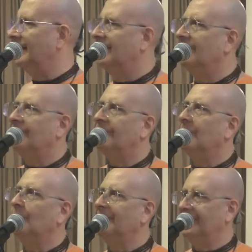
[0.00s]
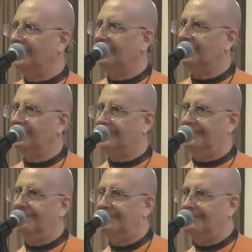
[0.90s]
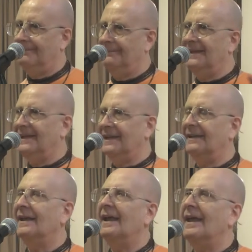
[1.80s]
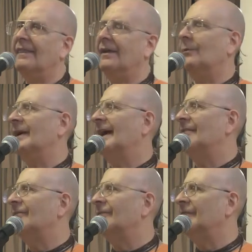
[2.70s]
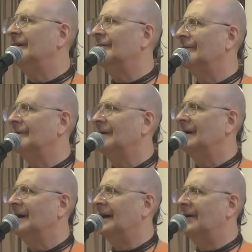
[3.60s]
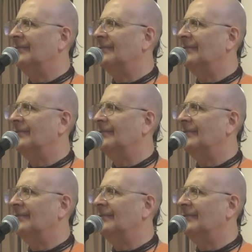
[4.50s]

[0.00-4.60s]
of phobias, meaning that we have fear of